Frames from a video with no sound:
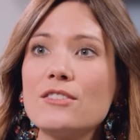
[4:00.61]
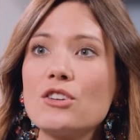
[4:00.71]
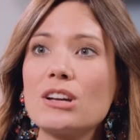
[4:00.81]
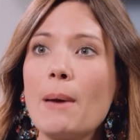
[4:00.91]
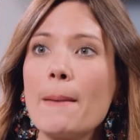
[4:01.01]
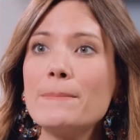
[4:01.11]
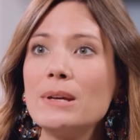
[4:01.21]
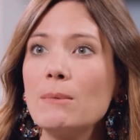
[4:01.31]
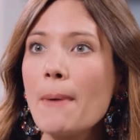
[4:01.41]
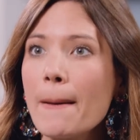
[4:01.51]
And you're gonna pay
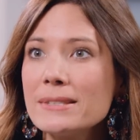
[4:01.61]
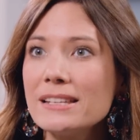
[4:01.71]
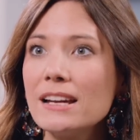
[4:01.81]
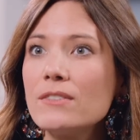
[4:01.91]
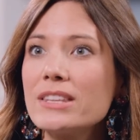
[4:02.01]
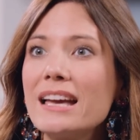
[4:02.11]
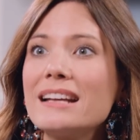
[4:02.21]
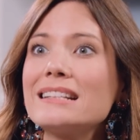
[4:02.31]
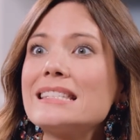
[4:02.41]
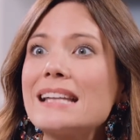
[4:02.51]
minimal payments on
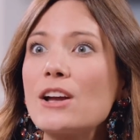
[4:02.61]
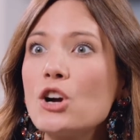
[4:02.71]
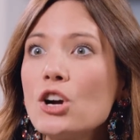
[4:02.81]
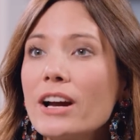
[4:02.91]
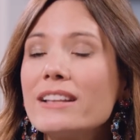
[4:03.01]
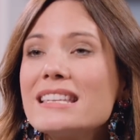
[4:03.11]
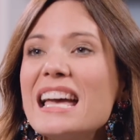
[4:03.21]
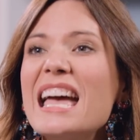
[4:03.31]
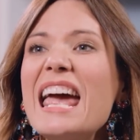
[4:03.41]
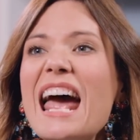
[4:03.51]
everything, stay current,
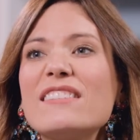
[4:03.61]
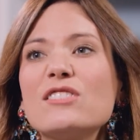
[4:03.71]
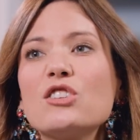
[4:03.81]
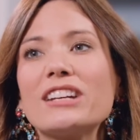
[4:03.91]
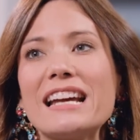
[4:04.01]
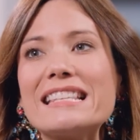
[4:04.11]
and then you're gonna